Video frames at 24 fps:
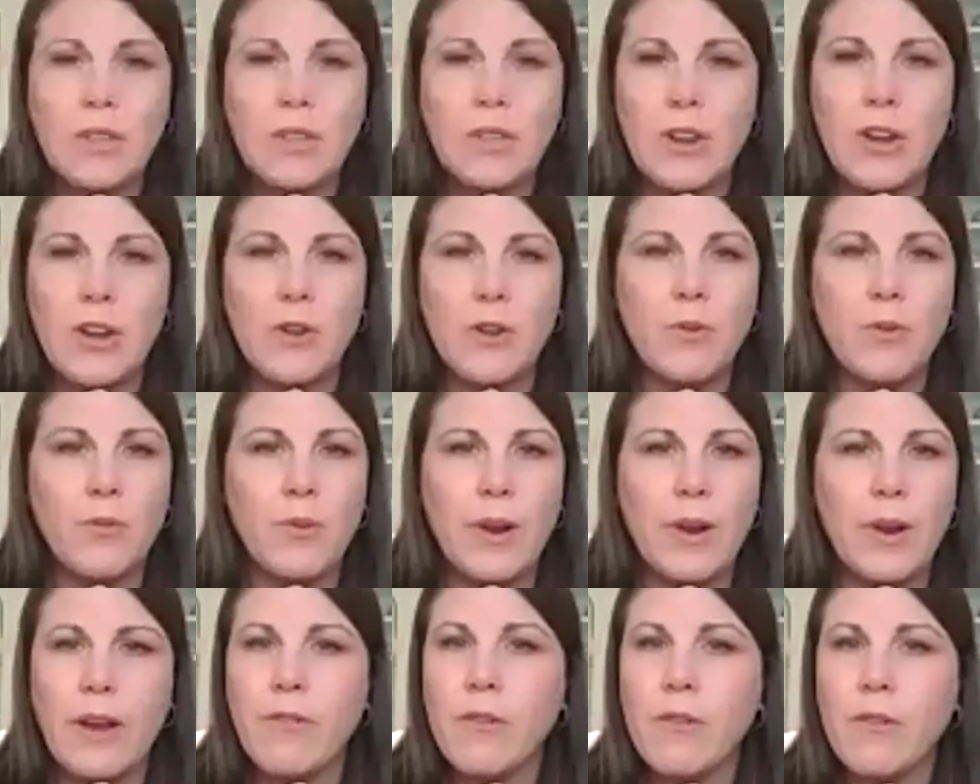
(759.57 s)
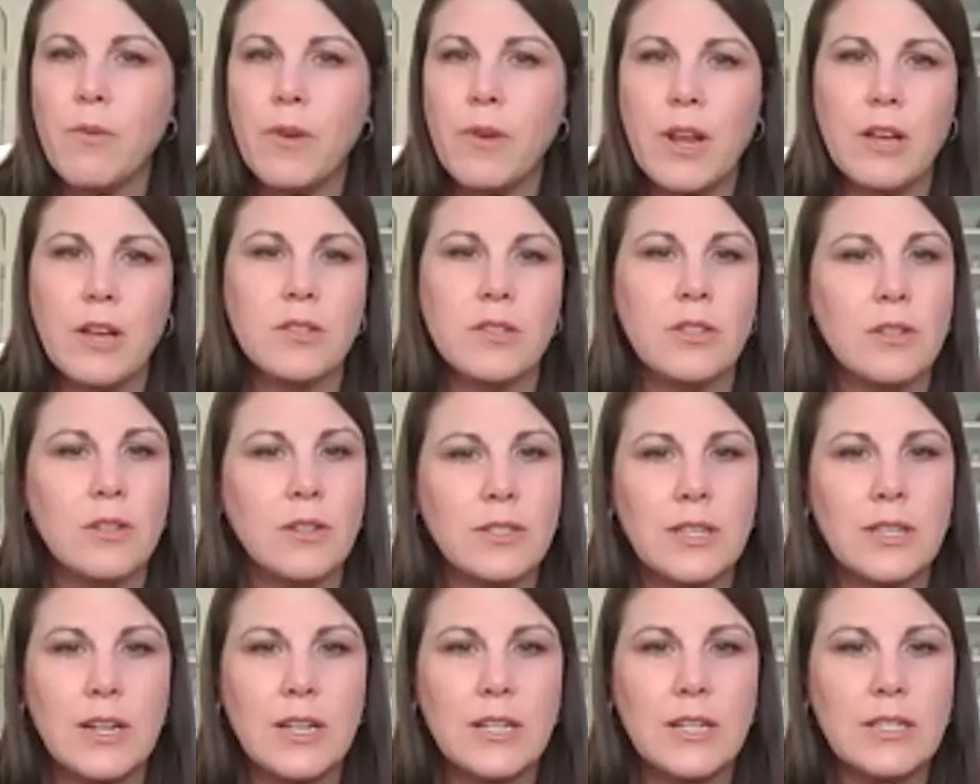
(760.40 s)
You know, when everyone else
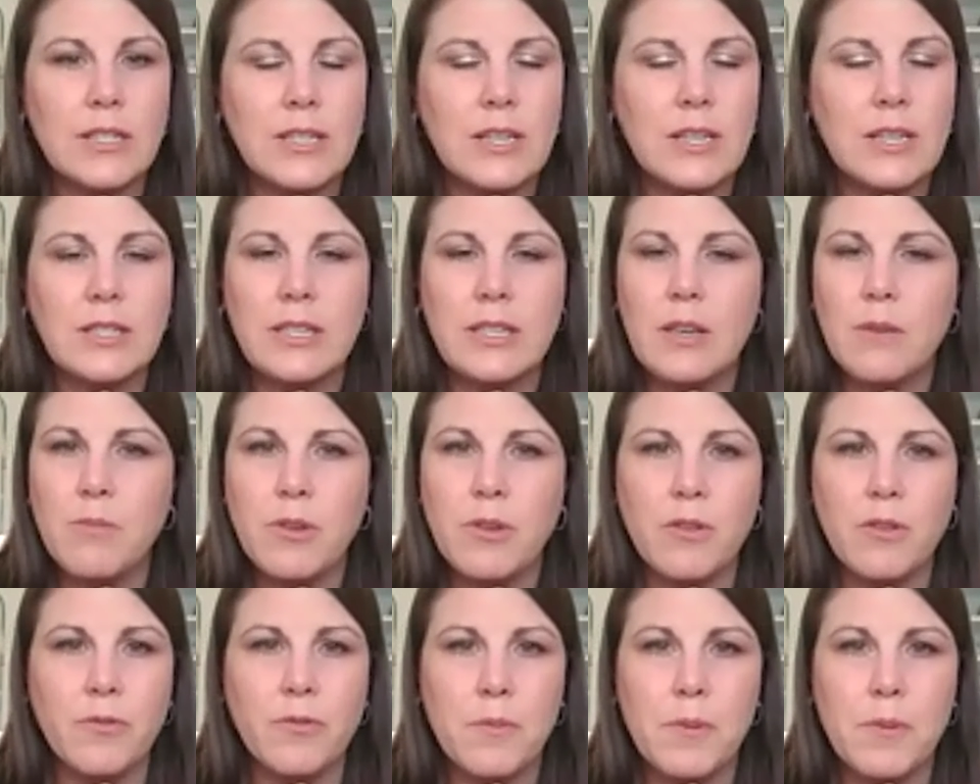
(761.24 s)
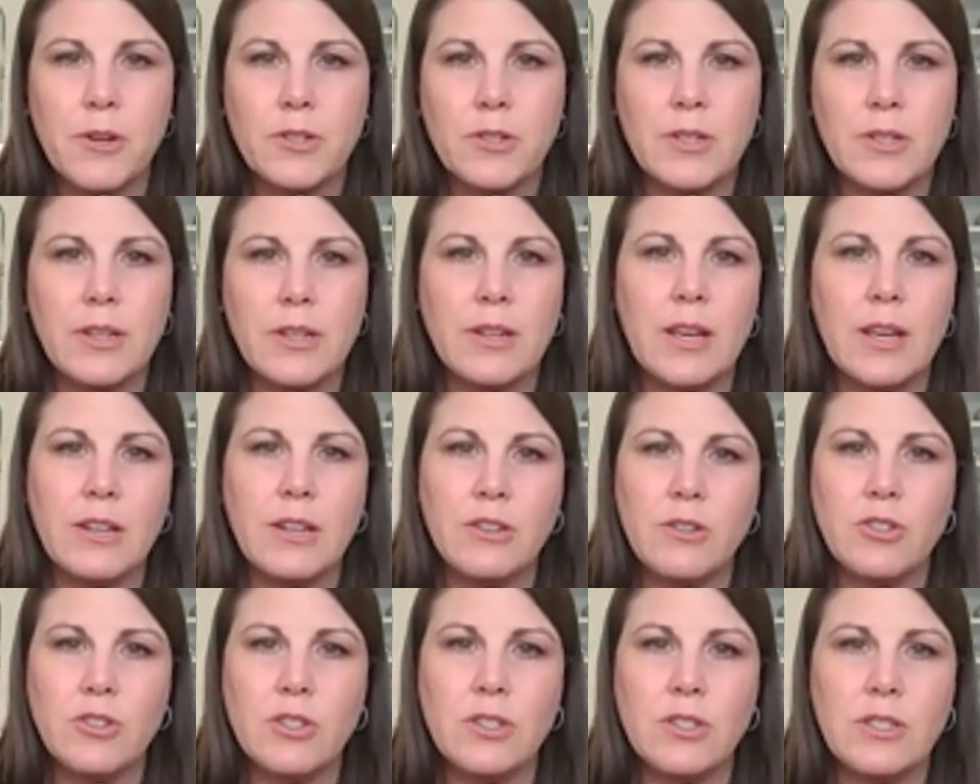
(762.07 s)
looks at us, they see a beautiful person,
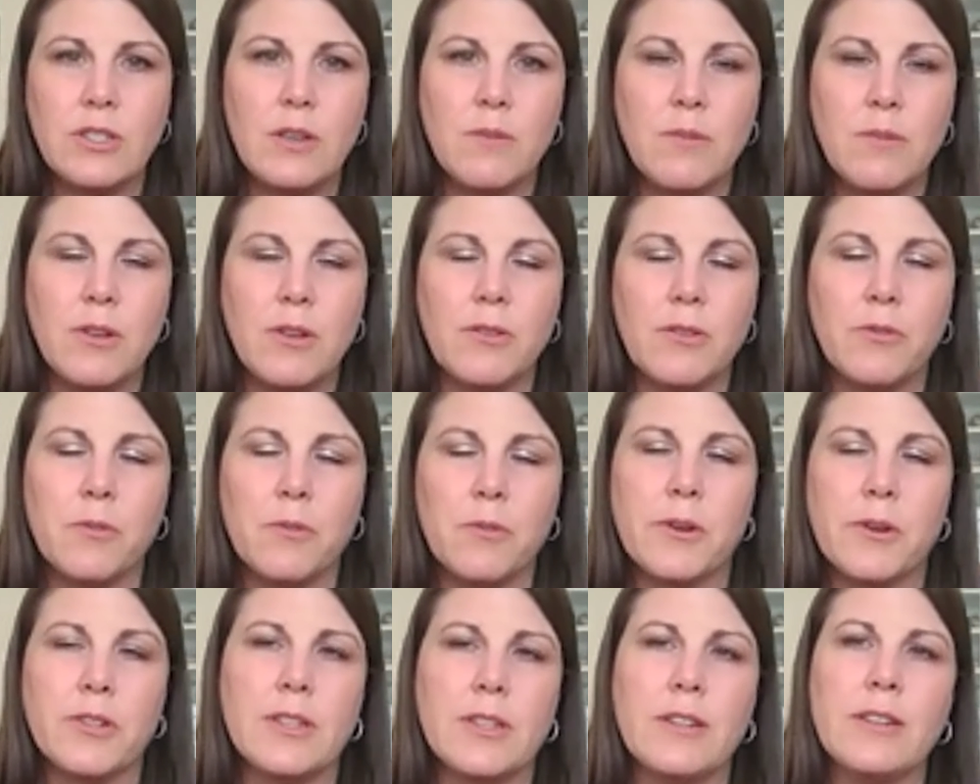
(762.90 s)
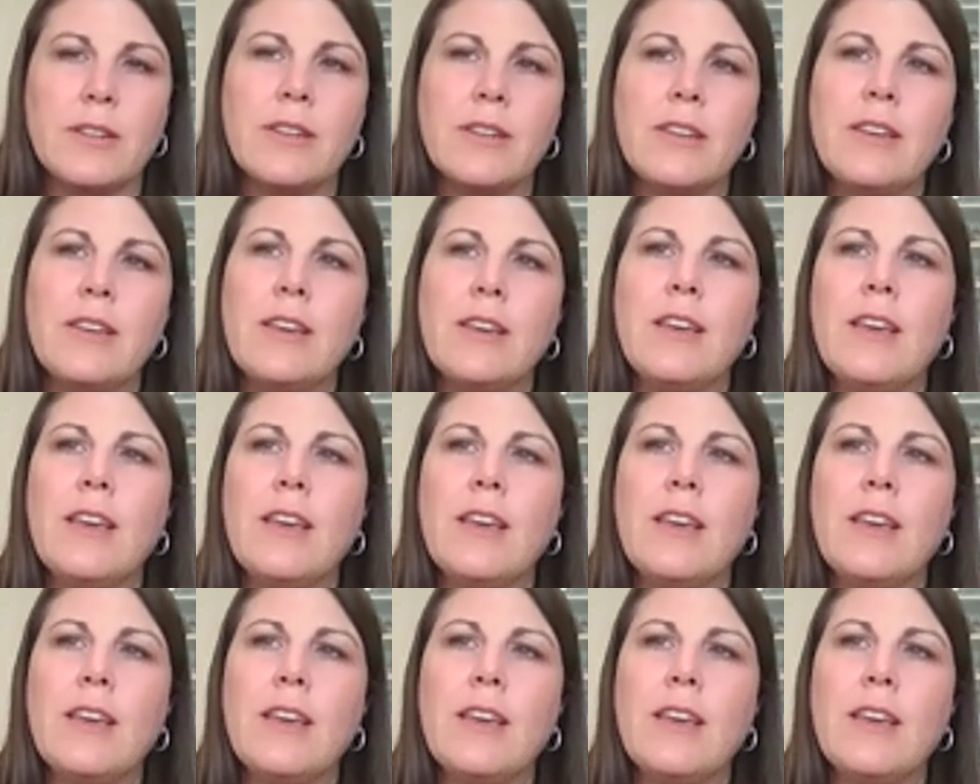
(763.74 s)
and you should see a beautiful person.